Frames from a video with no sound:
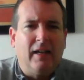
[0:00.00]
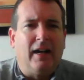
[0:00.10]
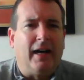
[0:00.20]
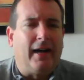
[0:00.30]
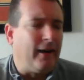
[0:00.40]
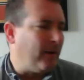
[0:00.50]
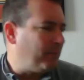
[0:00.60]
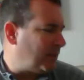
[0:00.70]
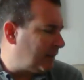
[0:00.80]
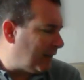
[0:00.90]

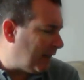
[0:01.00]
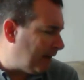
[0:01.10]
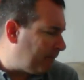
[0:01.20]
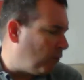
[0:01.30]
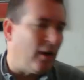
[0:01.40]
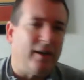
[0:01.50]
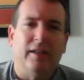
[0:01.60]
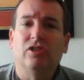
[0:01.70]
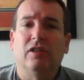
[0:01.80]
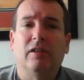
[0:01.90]
The tough one
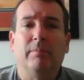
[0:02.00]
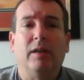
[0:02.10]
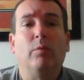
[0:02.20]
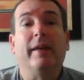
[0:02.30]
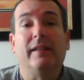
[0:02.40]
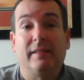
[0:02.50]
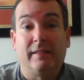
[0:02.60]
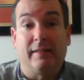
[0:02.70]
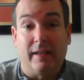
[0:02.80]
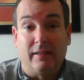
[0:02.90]
is going to be week
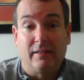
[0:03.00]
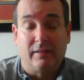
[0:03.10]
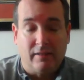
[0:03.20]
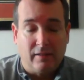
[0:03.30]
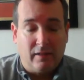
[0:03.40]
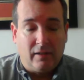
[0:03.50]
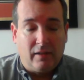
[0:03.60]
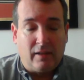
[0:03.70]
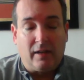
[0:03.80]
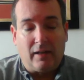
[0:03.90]
6.
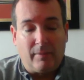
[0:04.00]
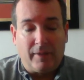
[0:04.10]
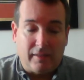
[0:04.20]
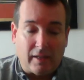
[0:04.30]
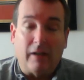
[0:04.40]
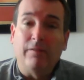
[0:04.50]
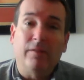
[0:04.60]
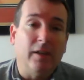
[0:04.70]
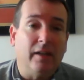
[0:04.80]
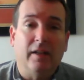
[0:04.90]
And
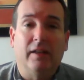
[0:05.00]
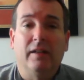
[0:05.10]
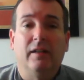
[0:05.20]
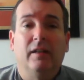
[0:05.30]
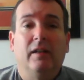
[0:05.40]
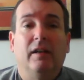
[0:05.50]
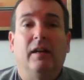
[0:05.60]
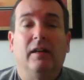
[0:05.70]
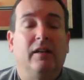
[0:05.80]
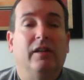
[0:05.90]
tough, and
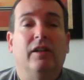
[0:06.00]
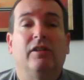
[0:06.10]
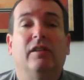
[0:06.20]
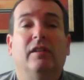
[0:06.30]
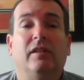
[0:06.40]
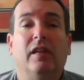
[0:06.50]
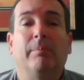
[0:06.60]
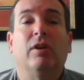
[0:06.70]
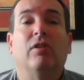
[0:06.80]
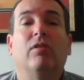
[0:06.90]
the
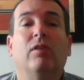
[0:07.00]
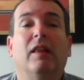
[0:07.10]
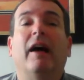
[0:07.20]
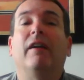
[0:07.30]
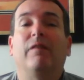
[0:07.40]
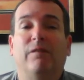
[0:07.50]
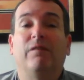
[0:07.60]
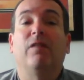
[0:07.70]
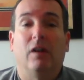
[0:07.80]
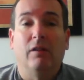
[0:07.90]
typical
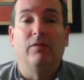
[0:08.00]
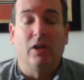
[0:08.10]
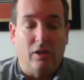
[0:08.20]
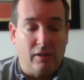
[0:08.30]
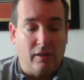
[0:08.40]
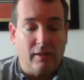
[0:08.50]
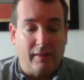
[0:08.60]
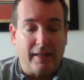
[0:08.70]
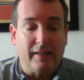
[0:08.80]
life of things